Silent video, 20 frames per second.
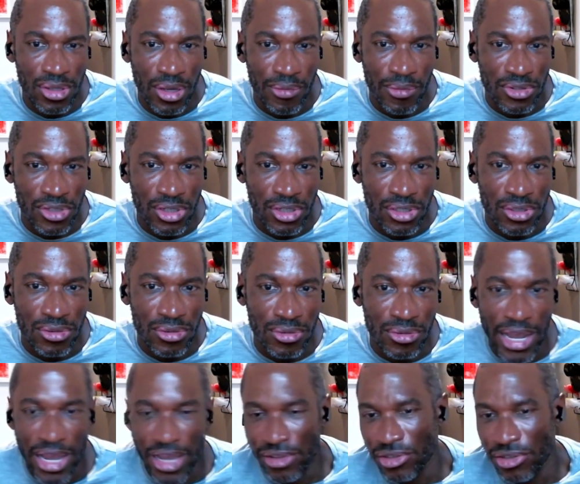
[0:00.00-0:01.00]

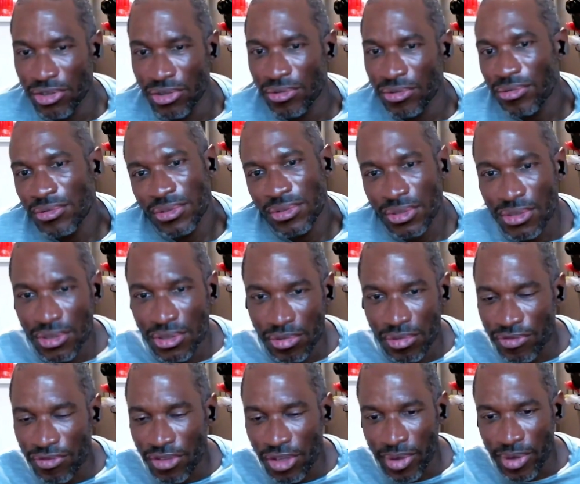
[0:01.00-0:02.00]
that I had to do to
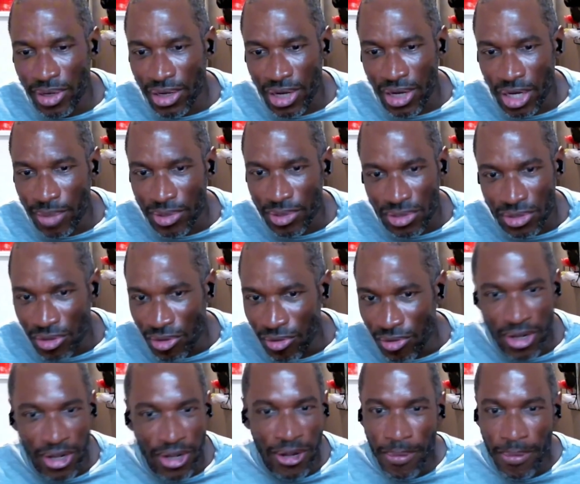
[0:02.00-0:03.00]
reflate my economy.
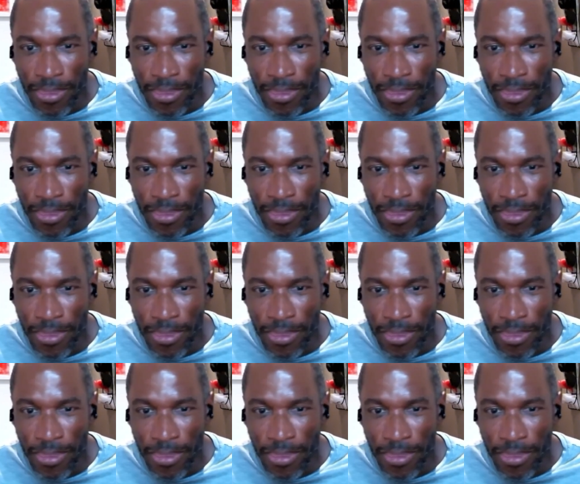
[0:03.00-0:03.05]
So